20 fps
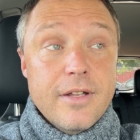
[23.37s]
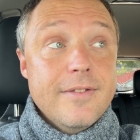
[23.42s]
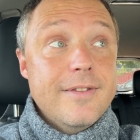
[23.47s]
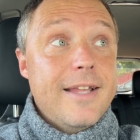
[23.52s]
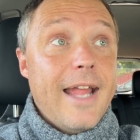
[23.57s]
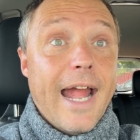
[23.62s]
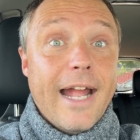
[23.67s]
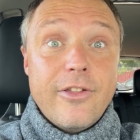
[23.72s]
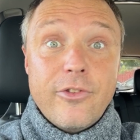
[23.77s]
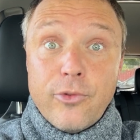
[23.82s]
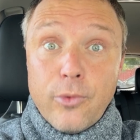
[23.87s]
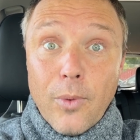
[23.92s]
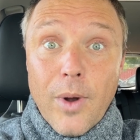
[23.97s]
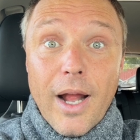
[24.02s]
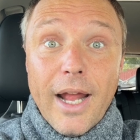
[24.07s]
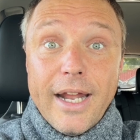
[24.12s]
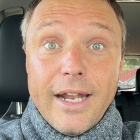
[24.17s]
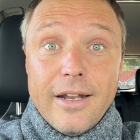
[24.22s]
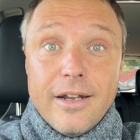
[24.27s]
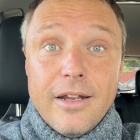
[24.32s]
That's
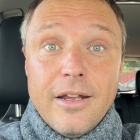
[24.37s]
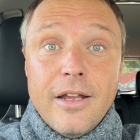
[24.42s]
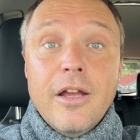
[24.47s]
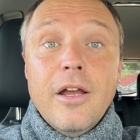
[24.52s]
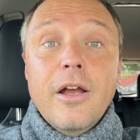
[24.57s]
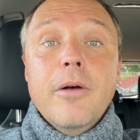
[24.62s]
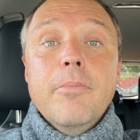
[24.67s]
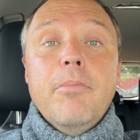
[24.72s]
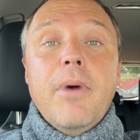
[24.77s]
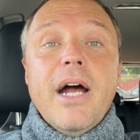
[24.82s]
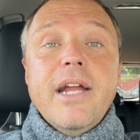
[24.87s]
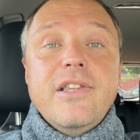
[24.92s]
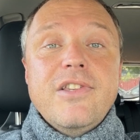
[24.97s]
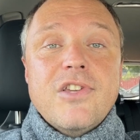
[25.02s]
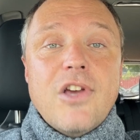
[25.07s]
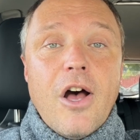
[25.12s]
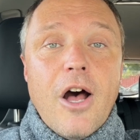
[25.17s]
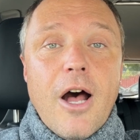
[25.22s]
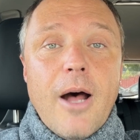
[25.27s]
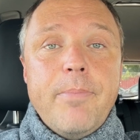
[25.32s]
right, my
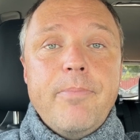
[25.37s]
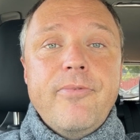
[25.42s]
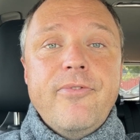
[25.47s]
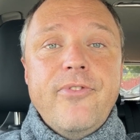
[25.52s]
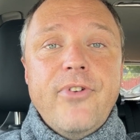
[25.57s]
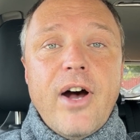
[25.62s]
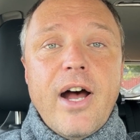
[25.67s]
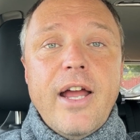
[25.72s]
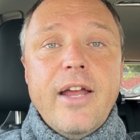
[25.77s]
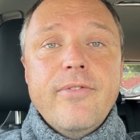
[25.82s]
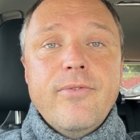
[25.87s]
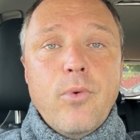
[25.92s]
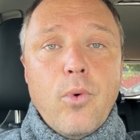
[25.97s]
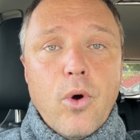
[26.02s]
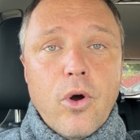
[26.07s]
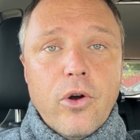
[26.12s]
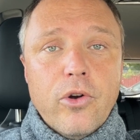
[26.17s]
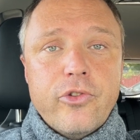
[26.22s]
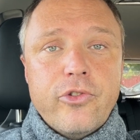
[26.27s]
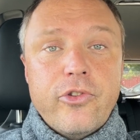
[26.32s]
top 5
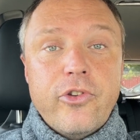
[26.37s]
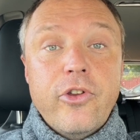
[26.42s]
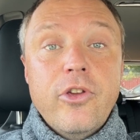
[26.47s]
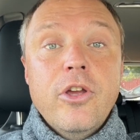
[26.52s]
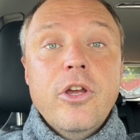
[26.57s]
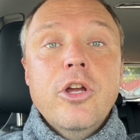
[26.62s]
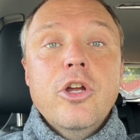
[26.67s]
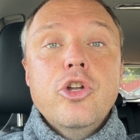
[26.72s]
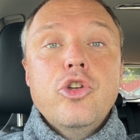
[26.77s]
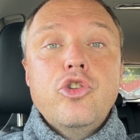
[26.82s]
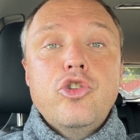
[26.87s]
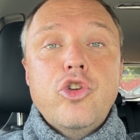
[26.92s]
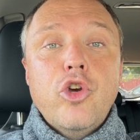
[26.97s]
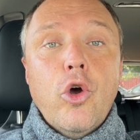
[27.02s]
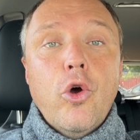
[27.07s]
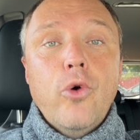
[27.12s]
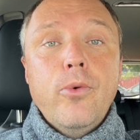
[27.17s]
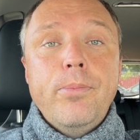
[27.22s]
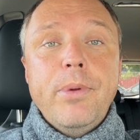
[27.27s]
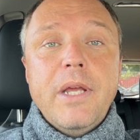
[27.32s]
worst
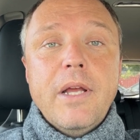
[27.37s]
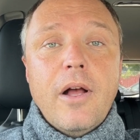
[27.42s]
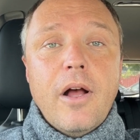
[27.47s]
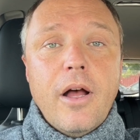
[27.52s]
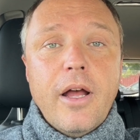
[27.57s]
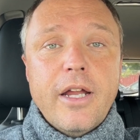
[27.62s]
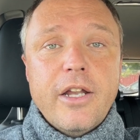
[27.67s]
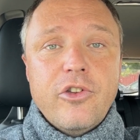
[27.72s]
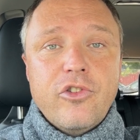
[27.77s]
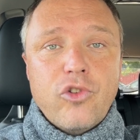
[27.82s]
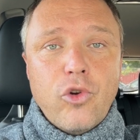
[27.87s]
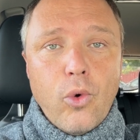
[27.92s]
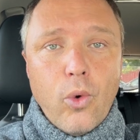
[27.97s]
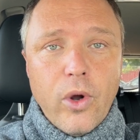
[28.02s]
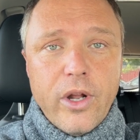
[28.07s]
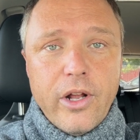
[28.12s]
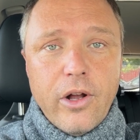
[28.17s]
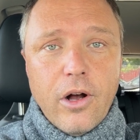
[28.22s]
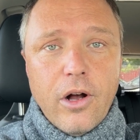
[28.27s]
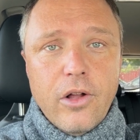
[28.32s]
tow behind
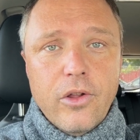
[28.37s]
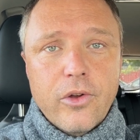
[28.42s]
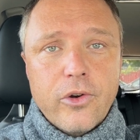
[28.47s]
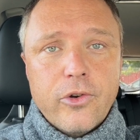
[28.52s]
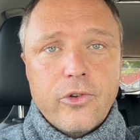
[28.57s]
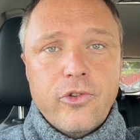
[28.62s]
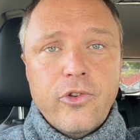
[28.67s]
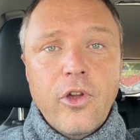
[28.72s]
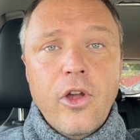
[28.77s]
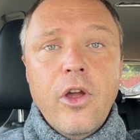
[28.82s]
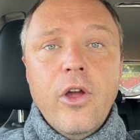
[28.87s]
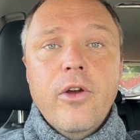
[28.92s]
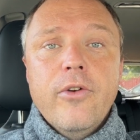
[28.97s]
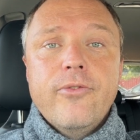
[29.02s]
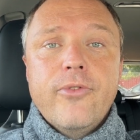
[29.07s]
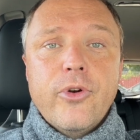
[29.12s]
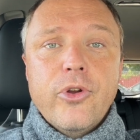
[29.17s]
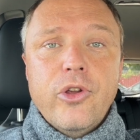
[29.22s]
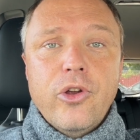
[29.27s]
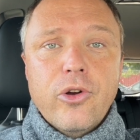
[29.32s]
toy haulers
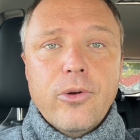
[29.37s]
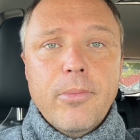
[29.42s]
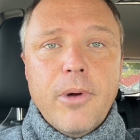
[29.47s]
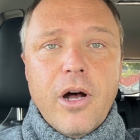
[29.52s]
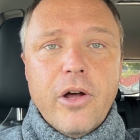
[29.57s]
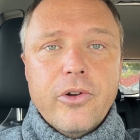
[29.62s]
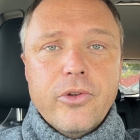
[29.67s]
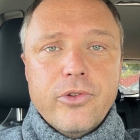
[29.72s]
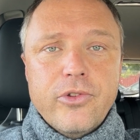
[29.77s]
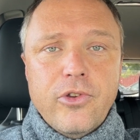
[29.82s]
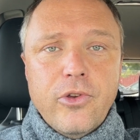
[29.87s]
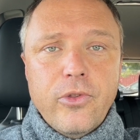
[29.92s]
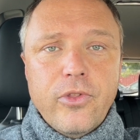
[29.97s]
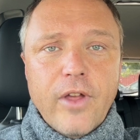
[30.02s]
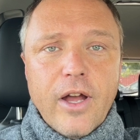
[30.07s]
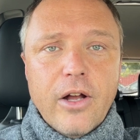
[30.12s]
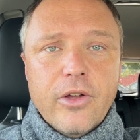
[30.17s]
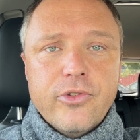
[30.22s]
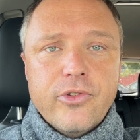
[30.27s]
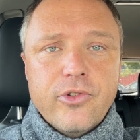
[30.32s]
for your model
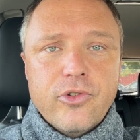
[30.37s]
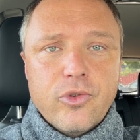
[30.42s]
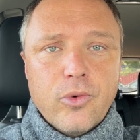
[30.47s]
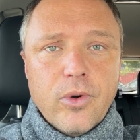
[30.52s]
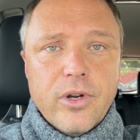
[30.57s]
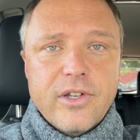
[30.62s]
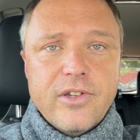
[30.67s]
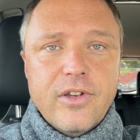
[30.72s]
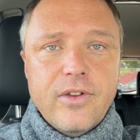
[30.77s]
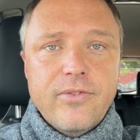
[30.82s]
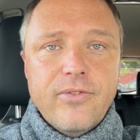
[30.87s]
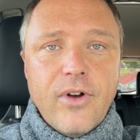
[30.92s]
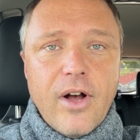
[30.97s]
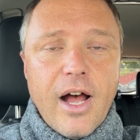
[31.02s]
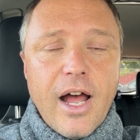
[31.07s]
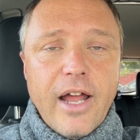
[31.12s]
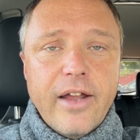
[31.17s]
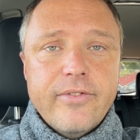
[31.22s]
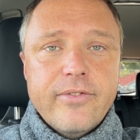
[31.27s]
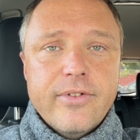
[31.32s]

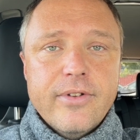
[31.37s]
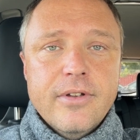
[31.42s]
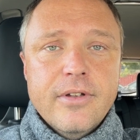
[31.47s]
2025.